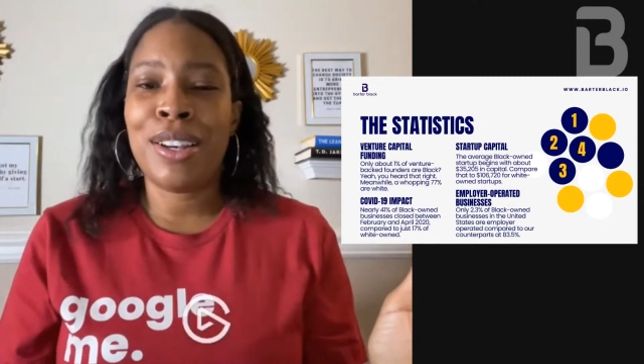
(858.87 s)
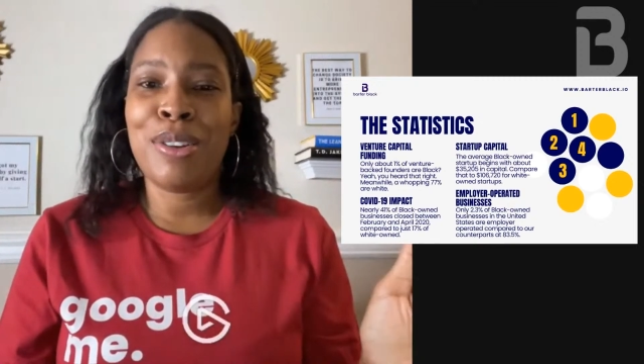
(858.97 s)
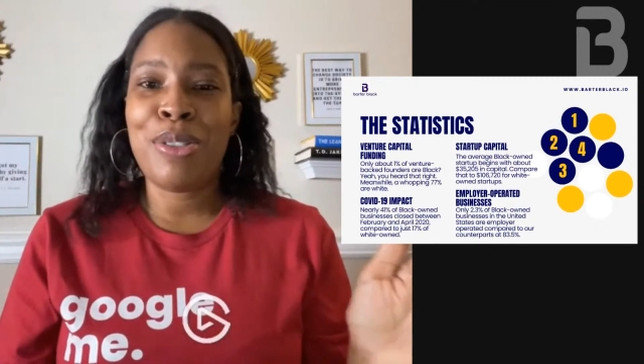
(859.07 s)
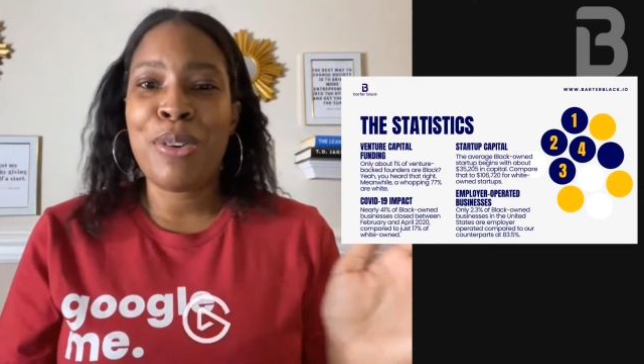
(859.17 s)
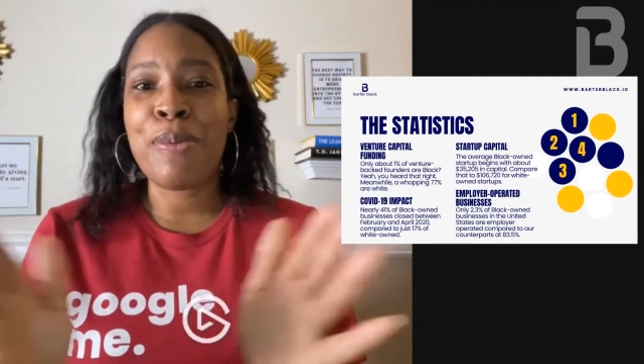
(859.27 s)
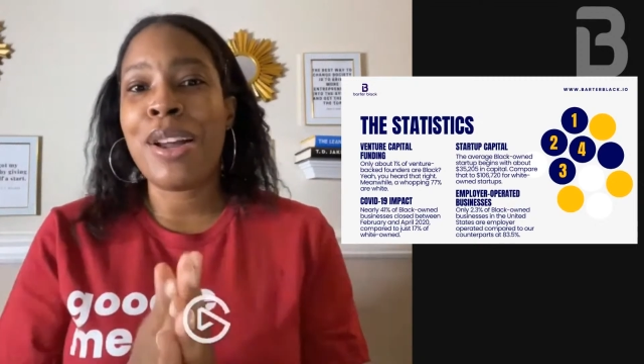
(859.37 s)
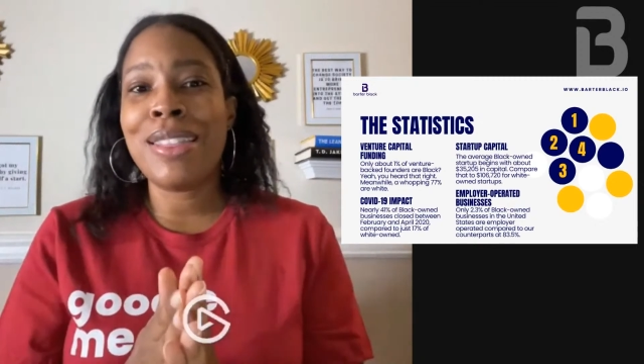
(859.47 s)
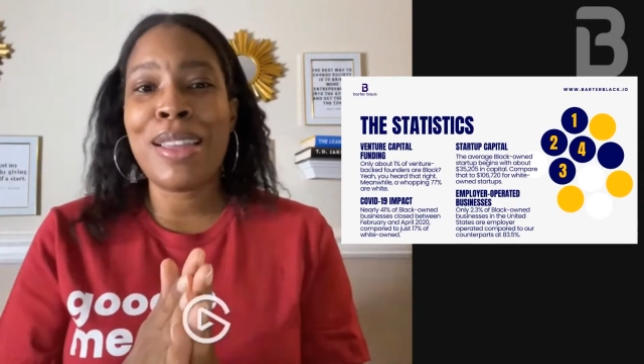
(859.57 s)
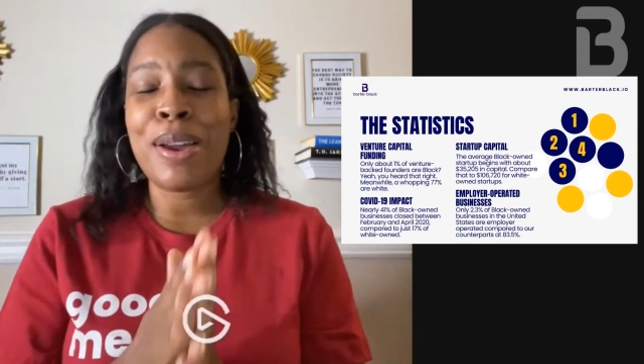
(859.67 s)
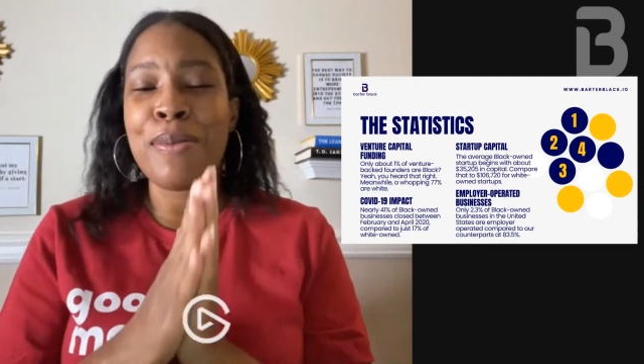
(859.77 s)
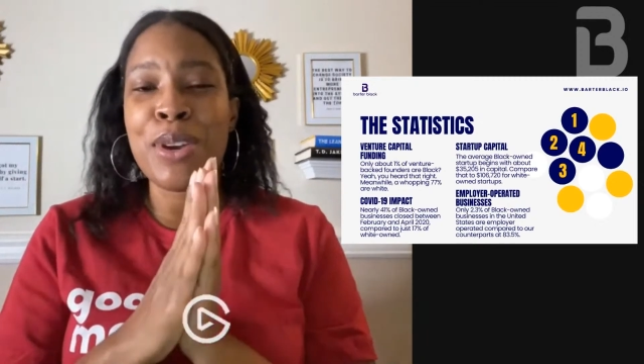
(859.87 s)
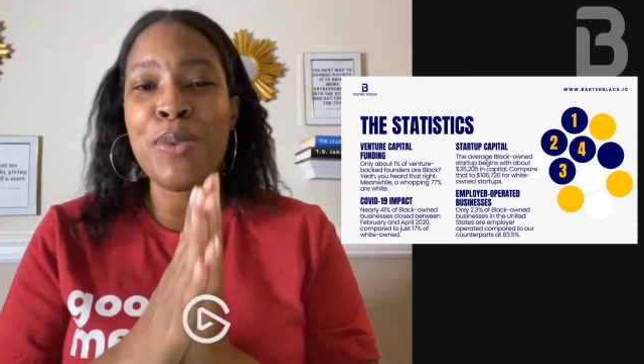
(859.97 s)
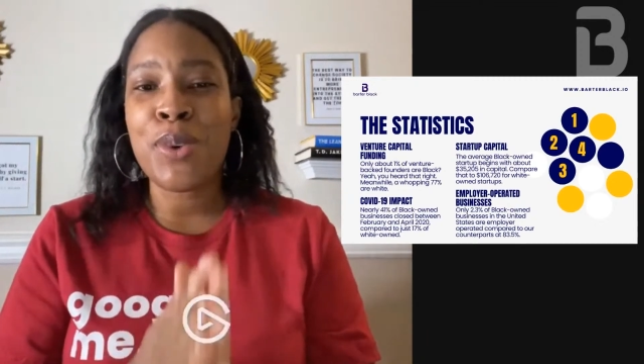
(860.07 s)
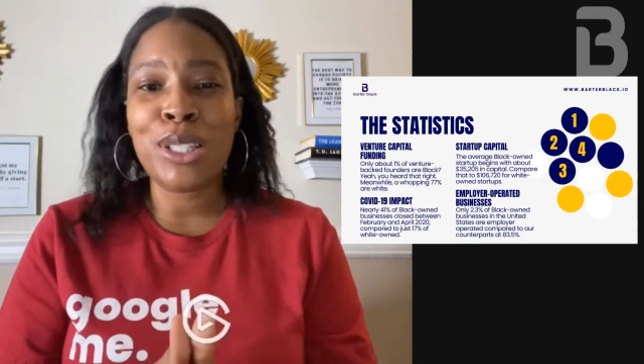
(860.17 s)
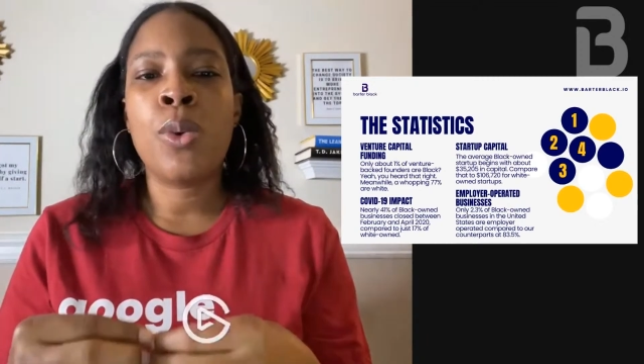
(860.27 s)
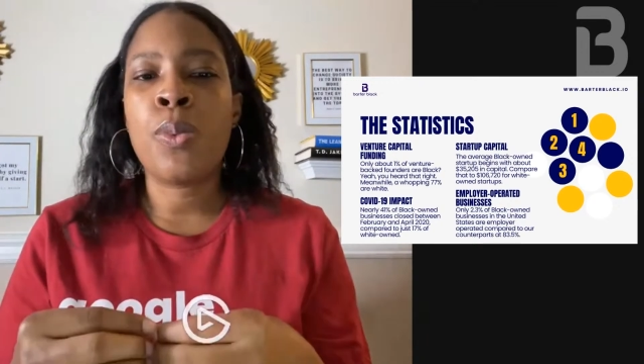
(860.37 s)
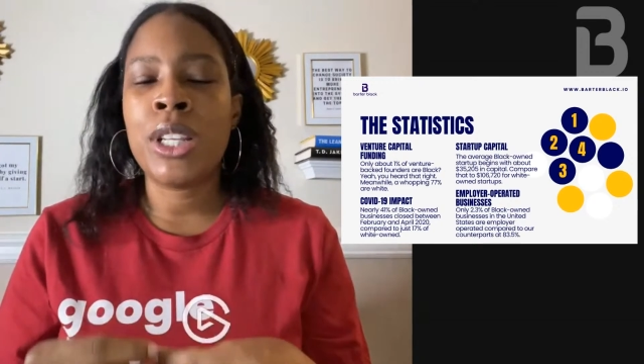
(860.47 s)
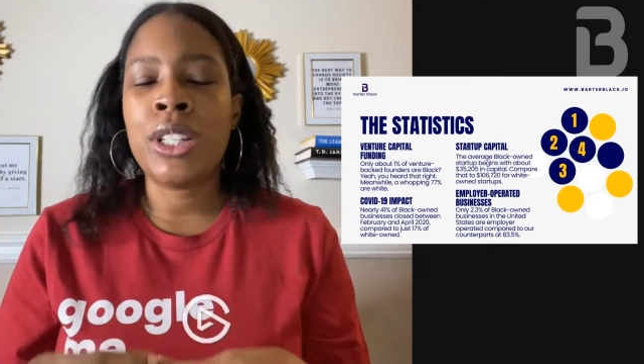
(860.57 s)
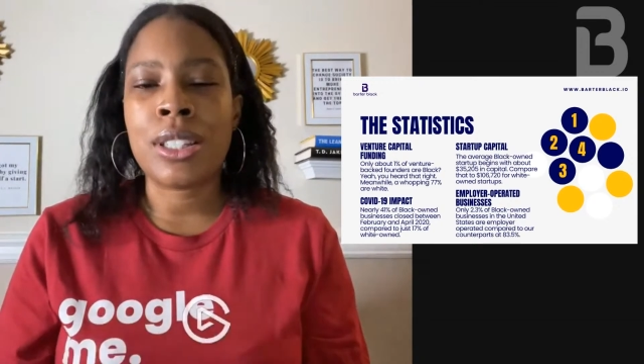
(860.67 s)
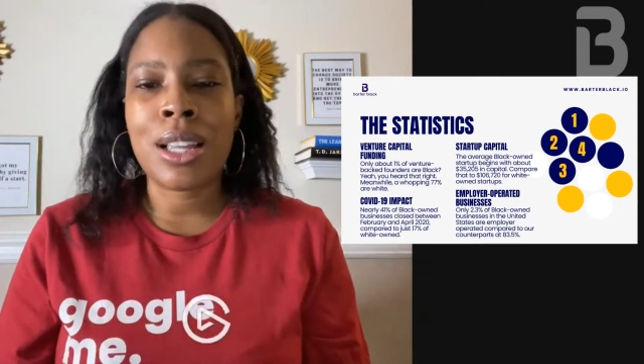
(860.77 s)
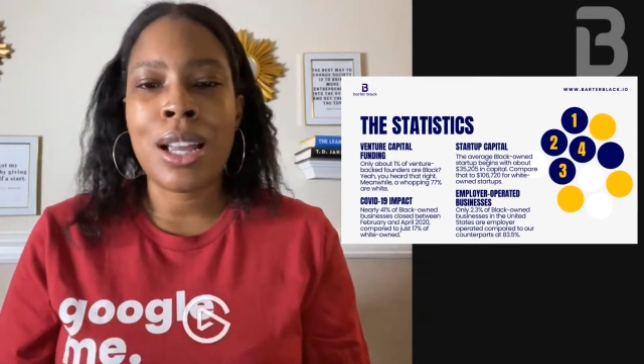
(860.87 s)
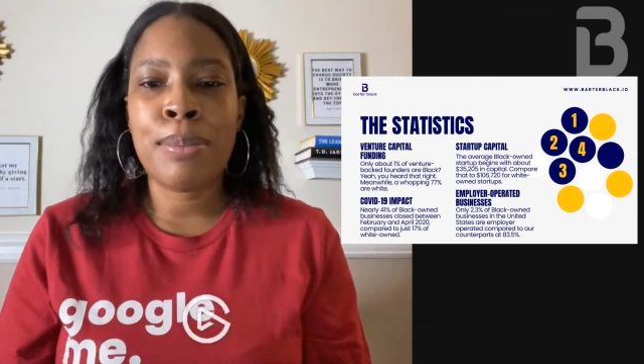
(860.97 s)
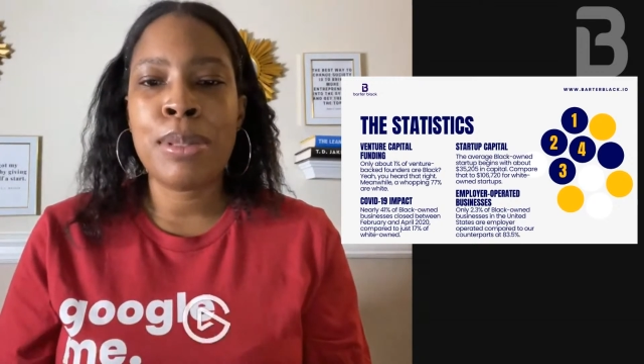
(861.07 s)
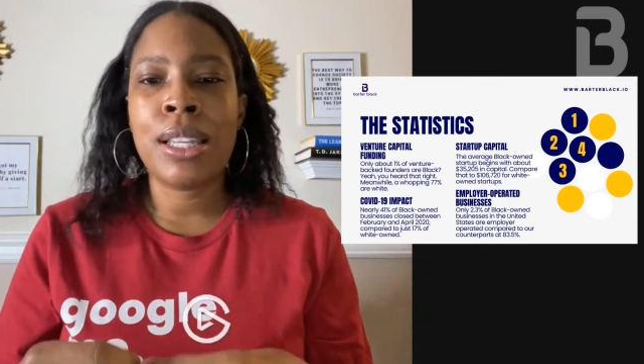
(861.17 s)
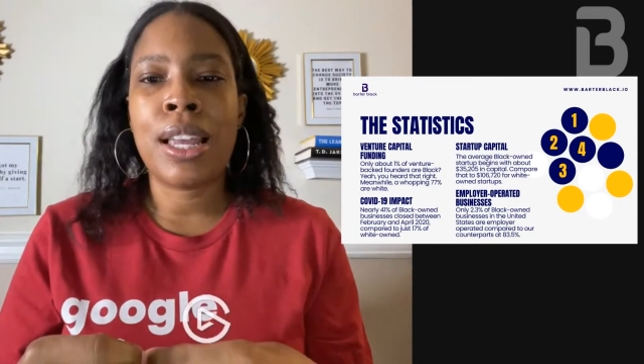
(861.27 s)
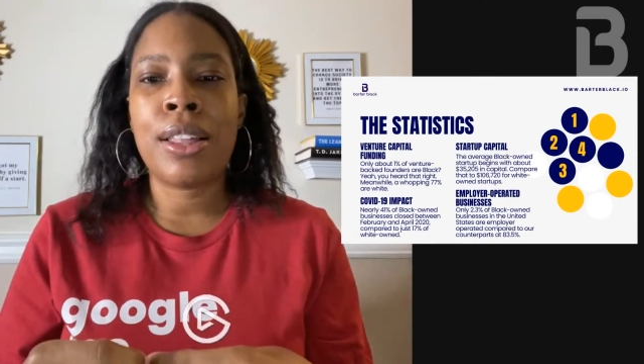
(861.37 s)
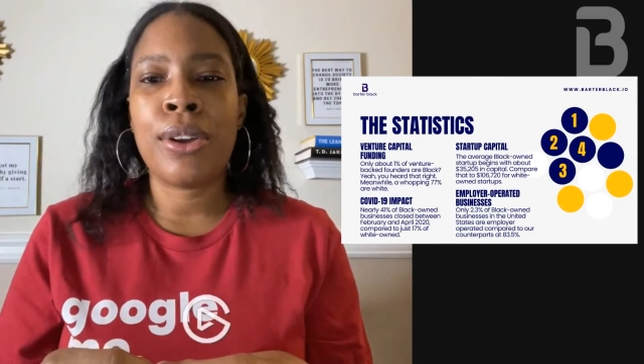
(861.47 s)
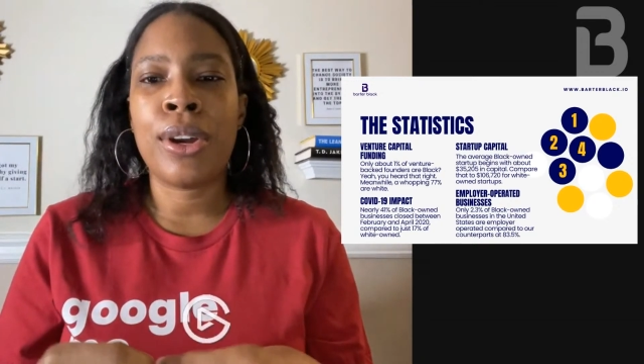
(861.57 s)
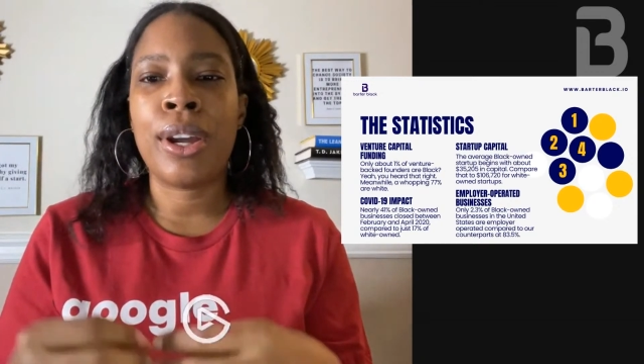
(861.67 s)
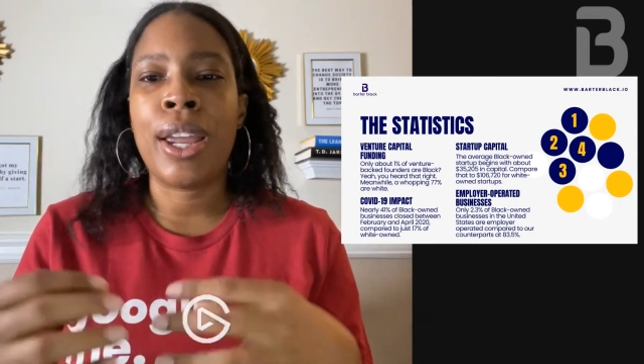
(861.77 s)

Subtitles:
the one that we want to just come together